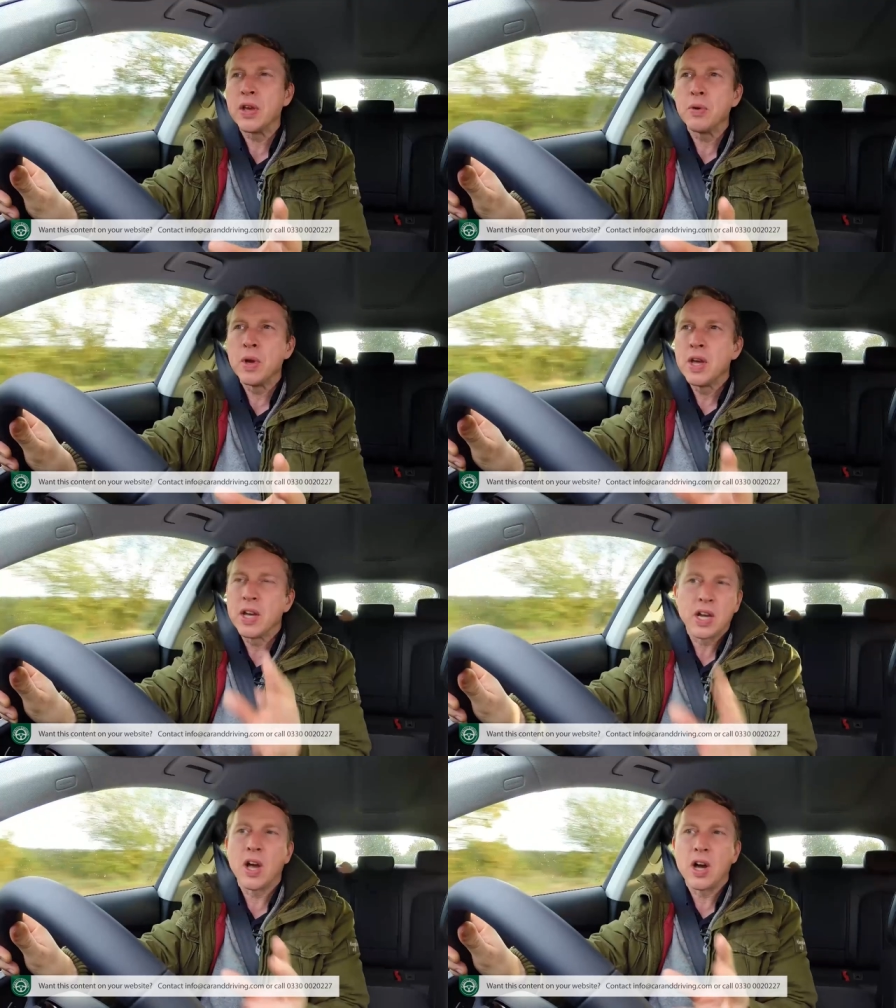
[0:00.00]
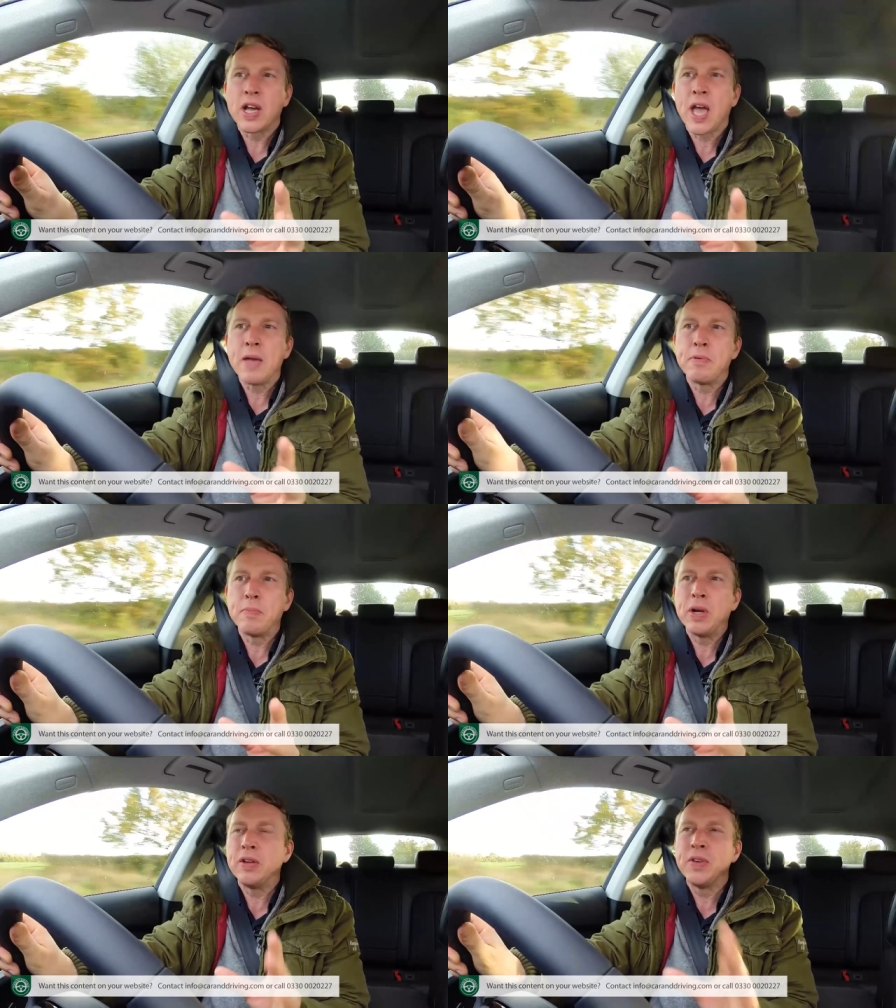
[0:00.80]
you a car
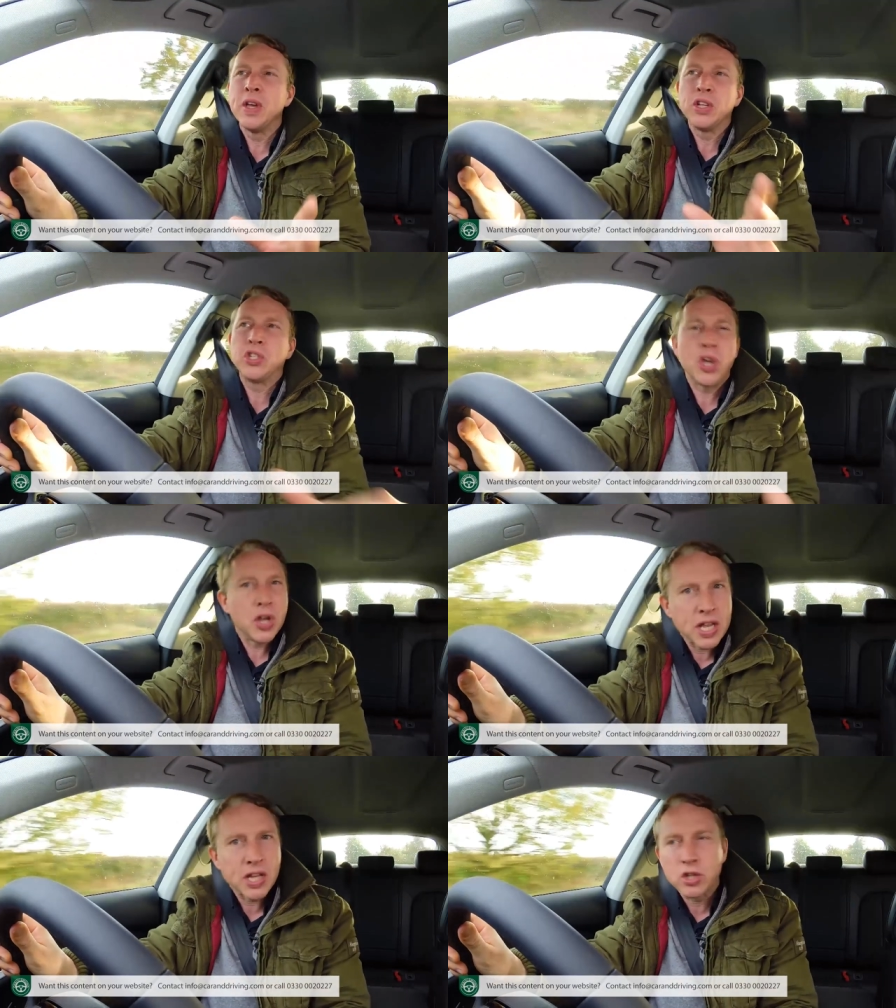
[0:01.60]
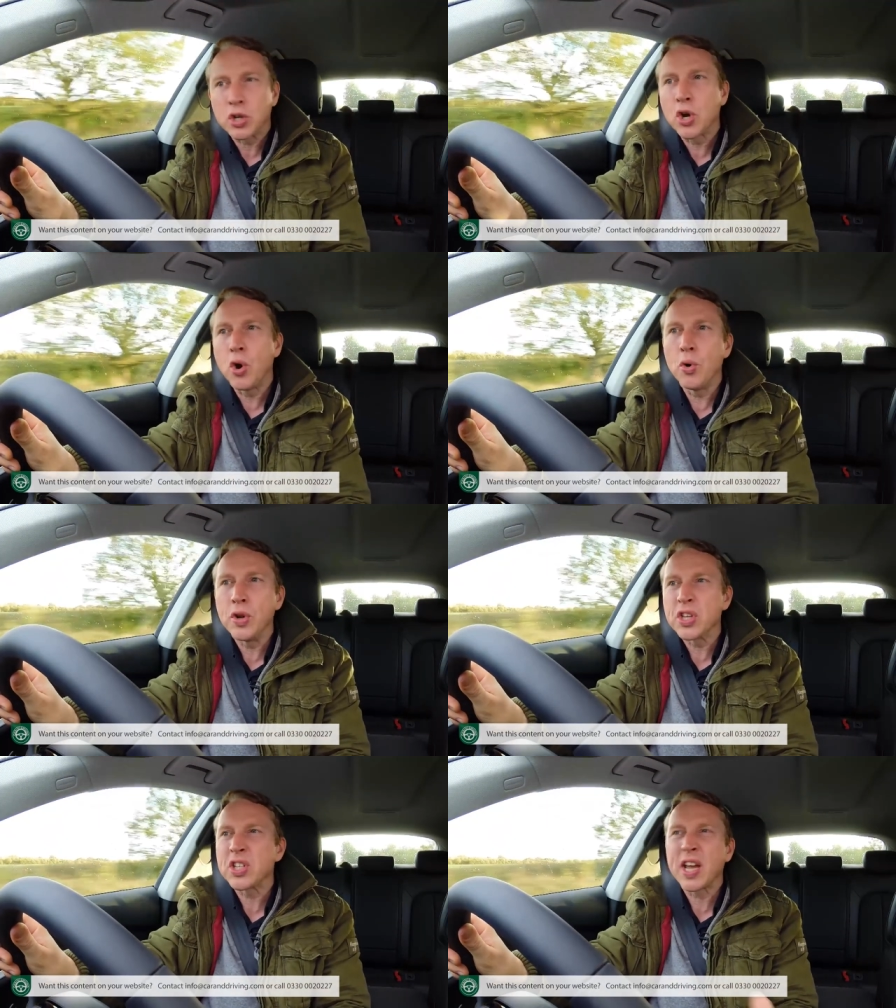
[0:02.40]
capable of turning into
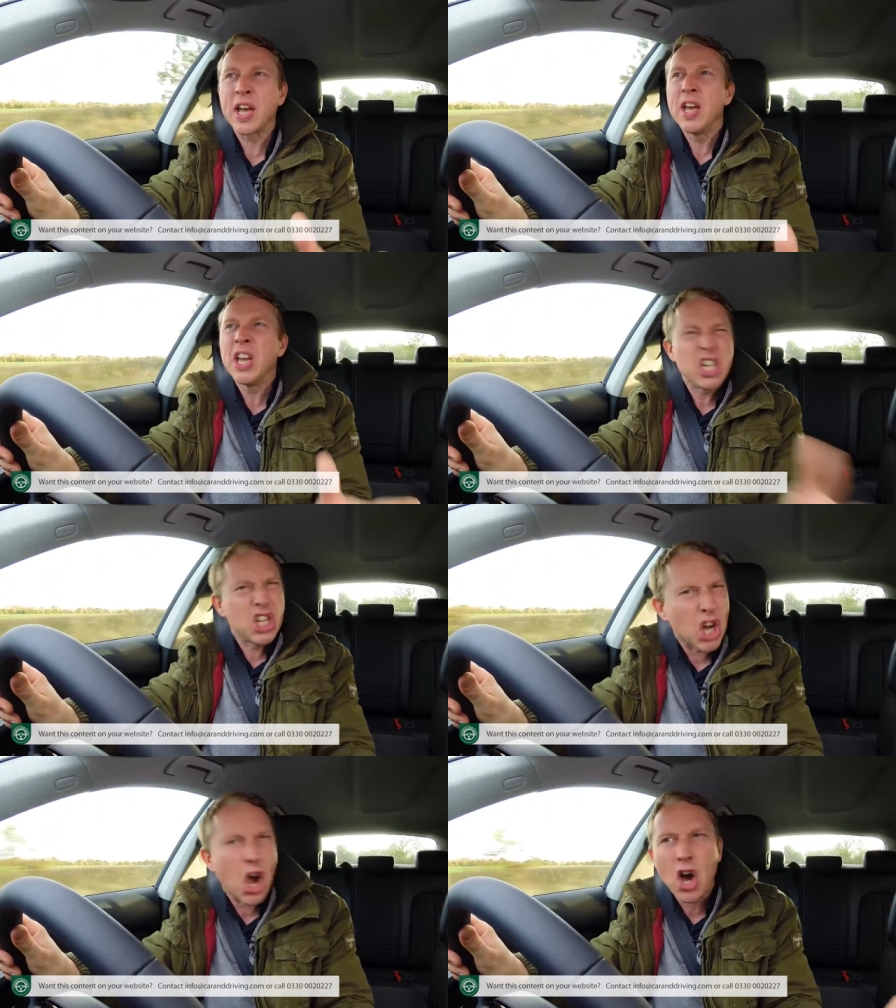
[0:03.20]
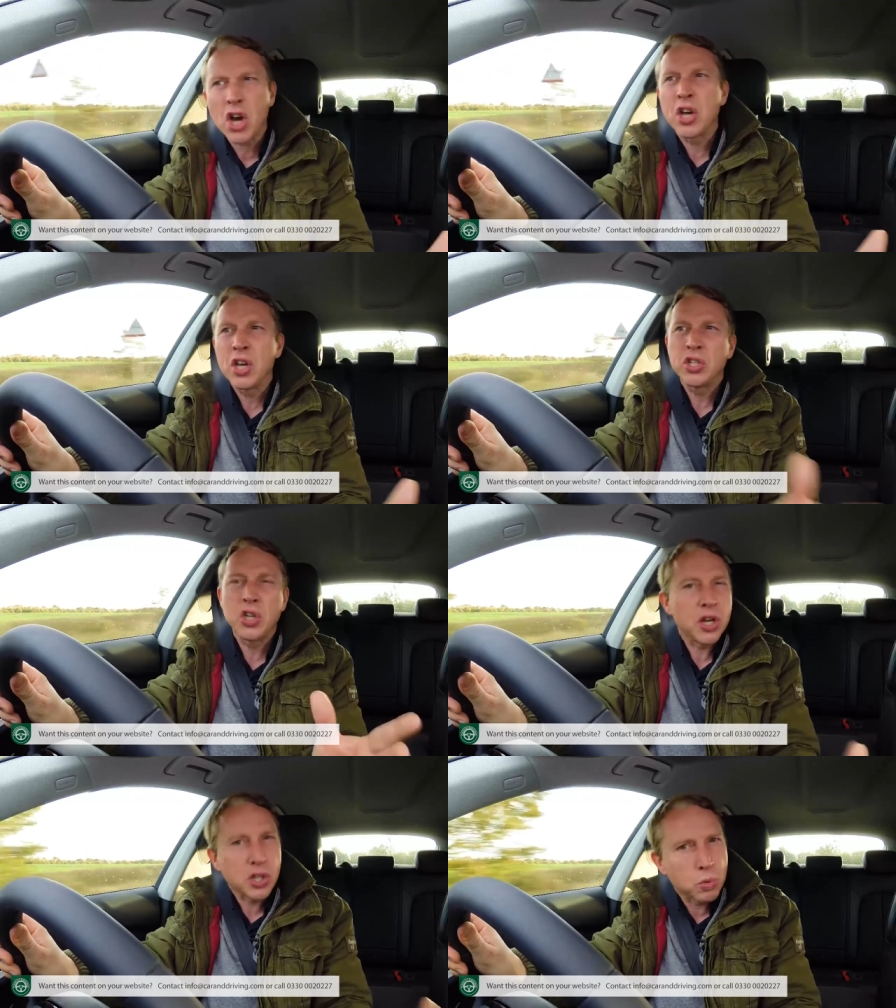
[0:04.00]
corners like a shark
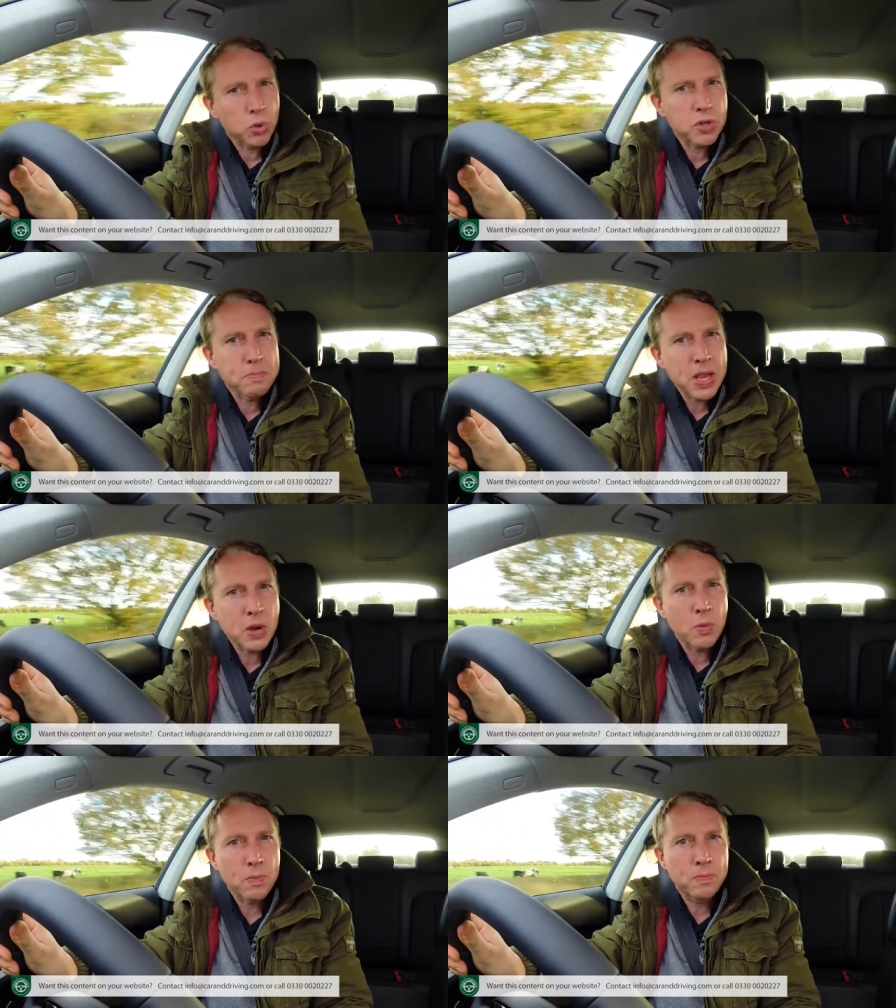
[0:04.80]
turning towards a meal.